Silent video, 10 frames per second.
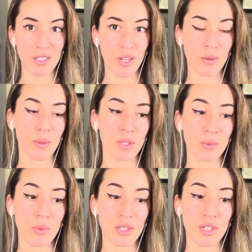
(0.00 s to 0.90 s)
So you always
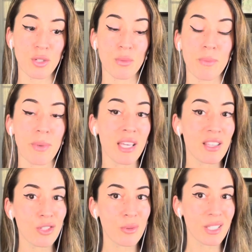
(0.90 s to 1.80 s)
want to make
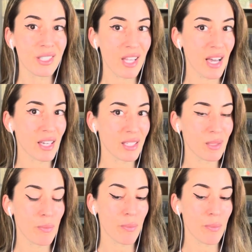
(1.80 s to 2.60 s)
the choice that is